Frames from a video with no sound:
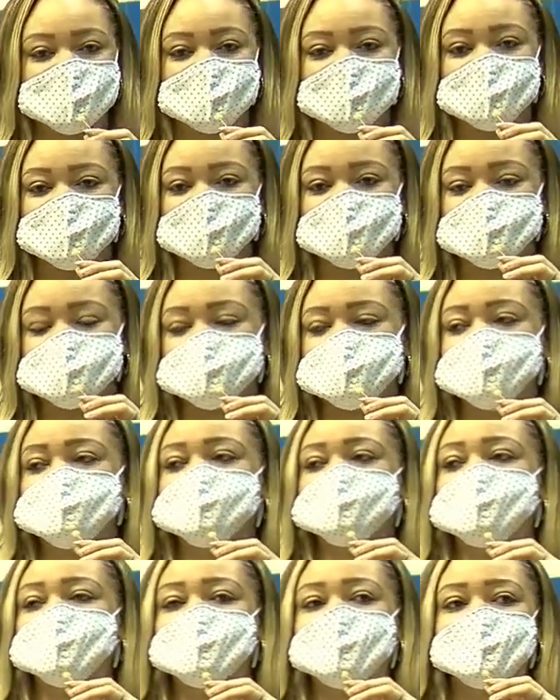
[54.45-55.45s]
you know.
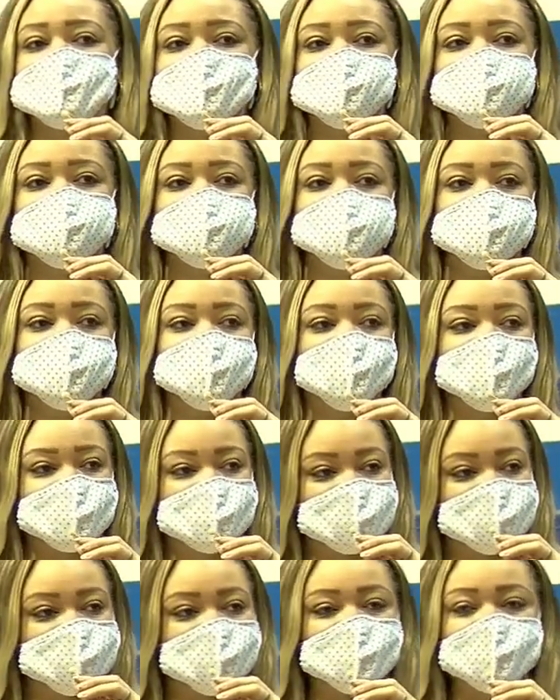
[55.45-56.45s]
As if this were
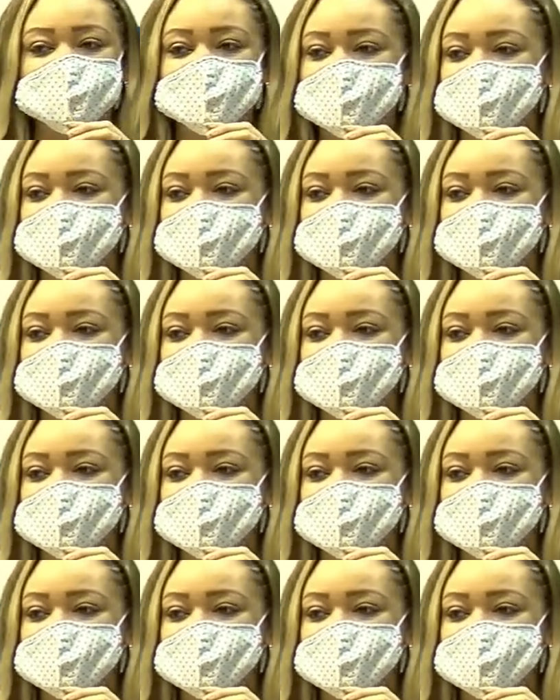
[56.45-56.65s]
pros, they said they're